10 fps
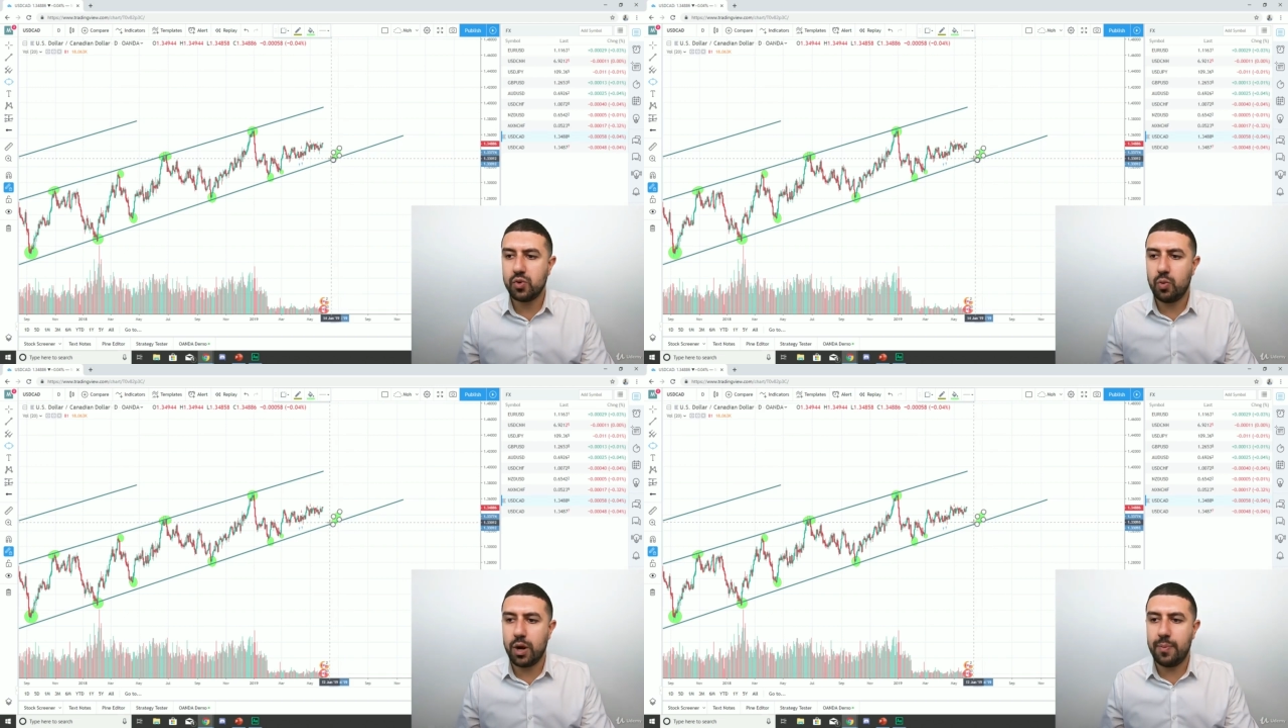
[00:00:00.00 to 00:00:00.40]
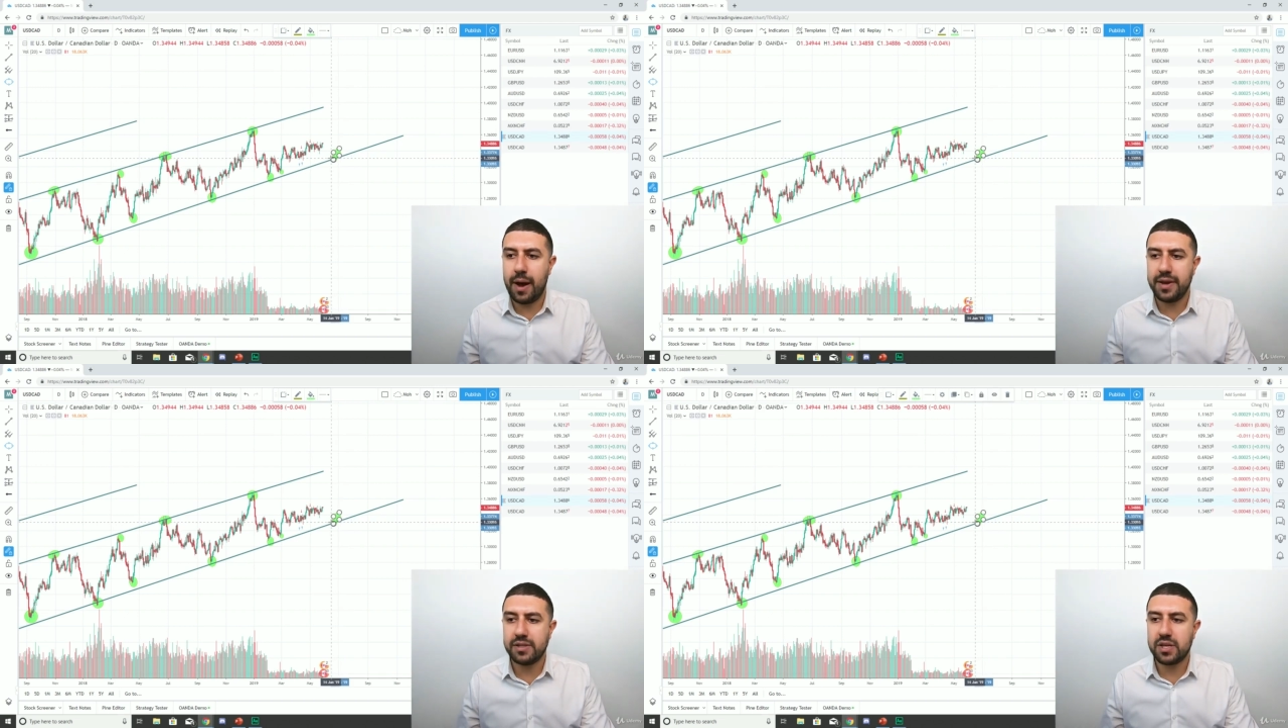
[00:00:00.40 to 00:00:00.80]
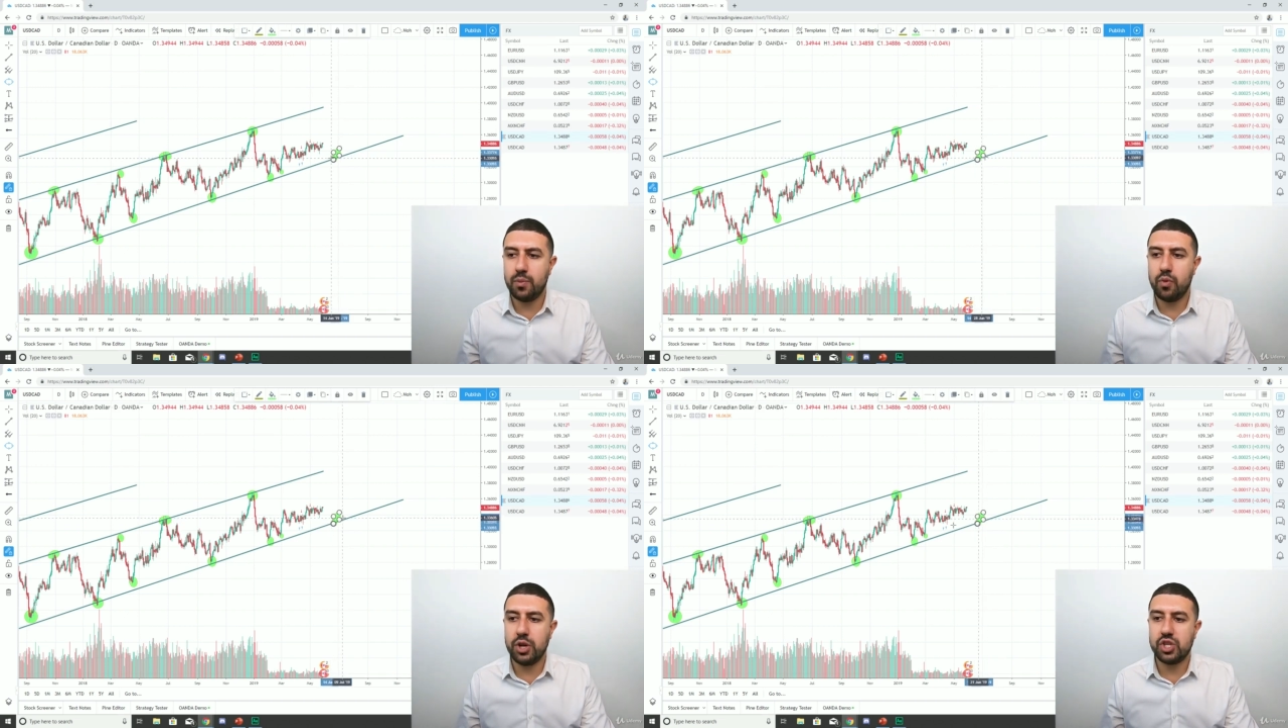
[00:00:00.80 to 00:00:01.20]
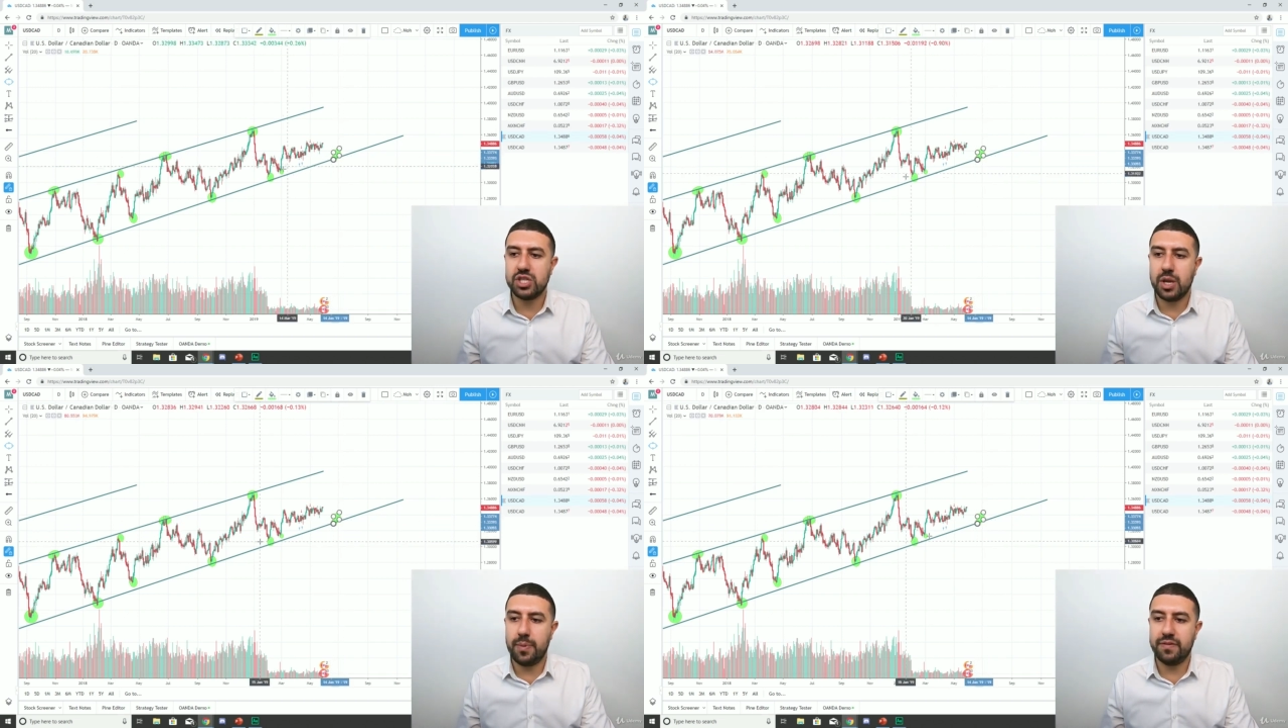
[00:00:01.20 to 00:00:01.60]
want to buy somewhere
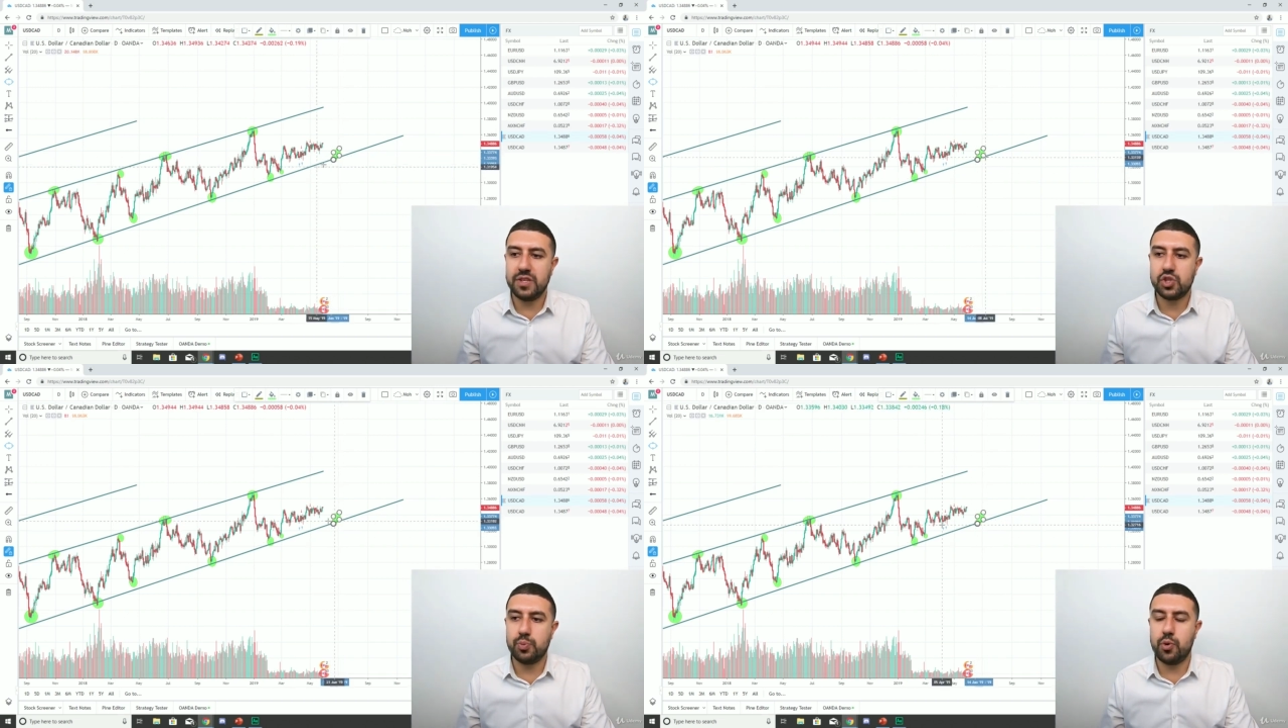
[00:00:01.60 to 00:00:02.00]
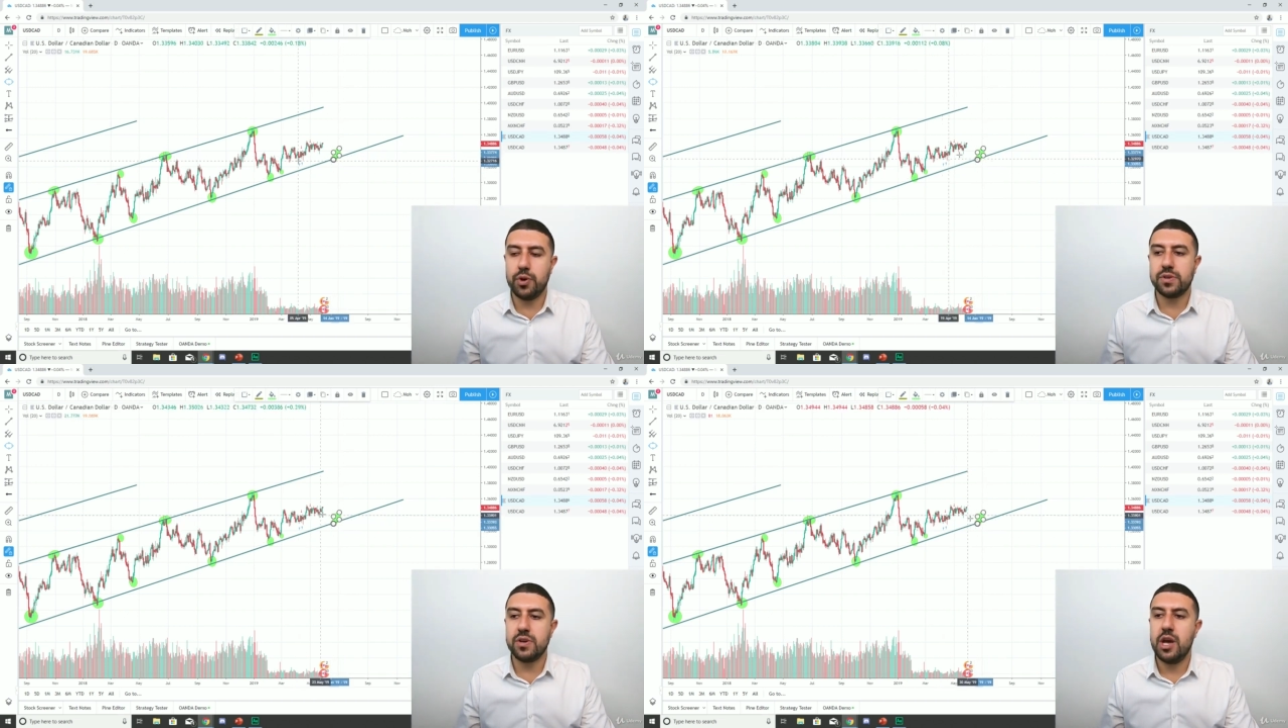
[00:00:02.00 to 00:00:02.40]
just above this support.